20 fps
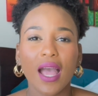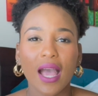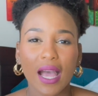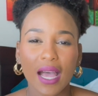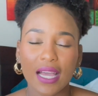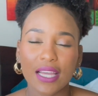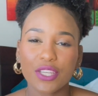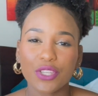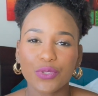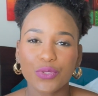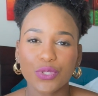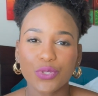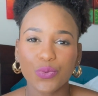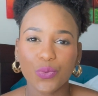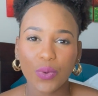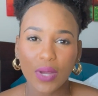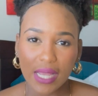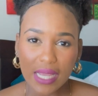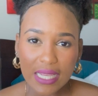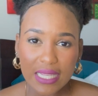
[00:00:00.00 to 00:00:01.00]
I used
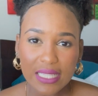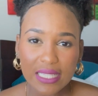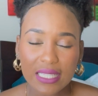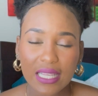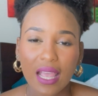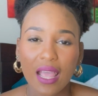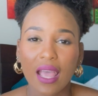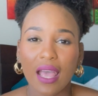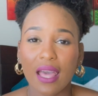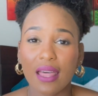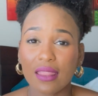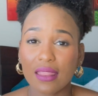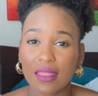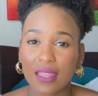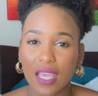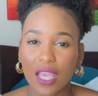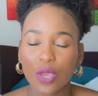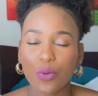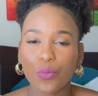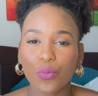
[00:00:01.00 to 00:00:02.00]
WES, and
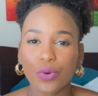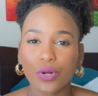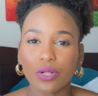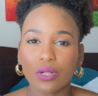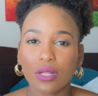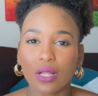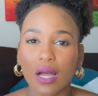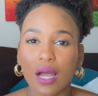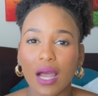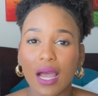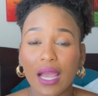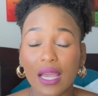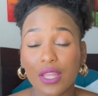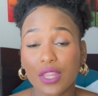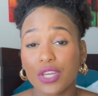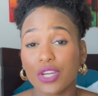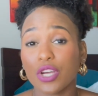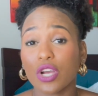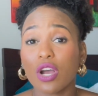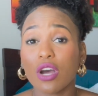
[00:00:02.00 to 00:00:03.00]
they will
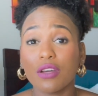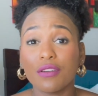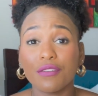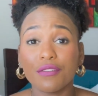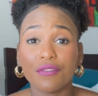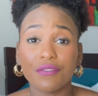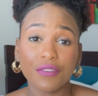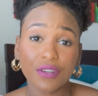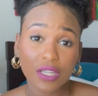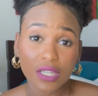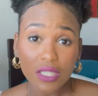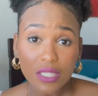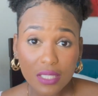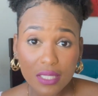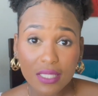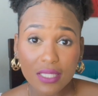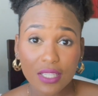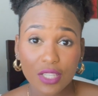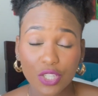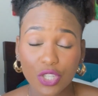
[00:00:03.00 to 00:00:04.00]
either
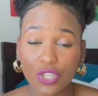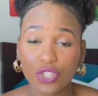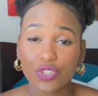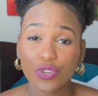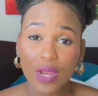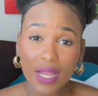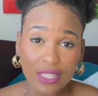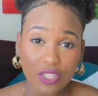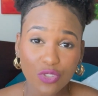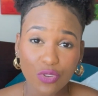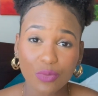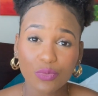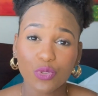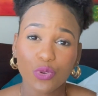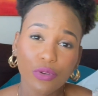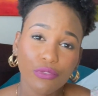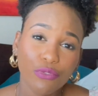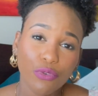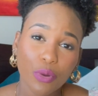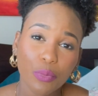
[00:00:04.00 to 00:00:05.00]
convert your transcript to
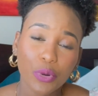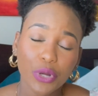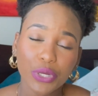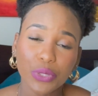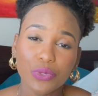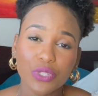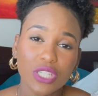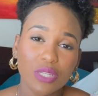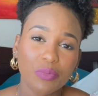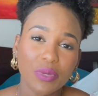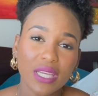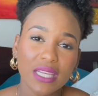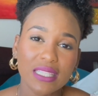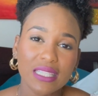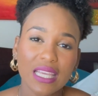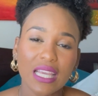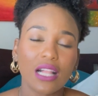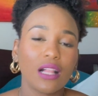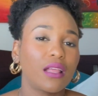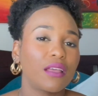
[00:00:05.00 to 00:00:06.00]
a 4.0 GPA
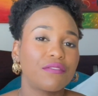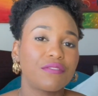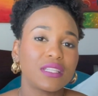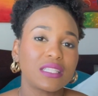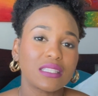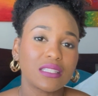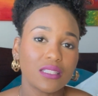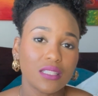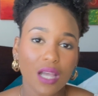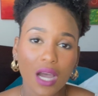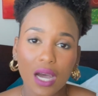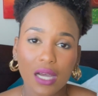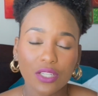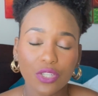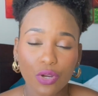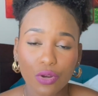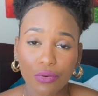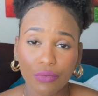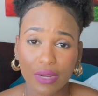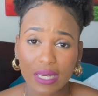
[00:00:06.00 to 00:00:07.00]
scale if it's
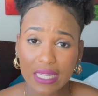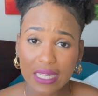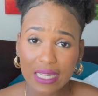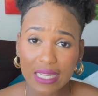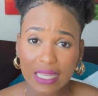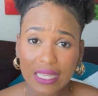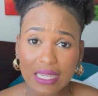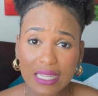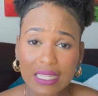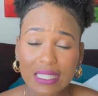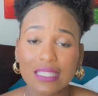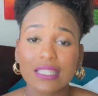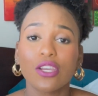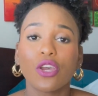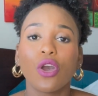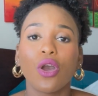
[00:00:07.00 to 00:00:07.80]
not already in it,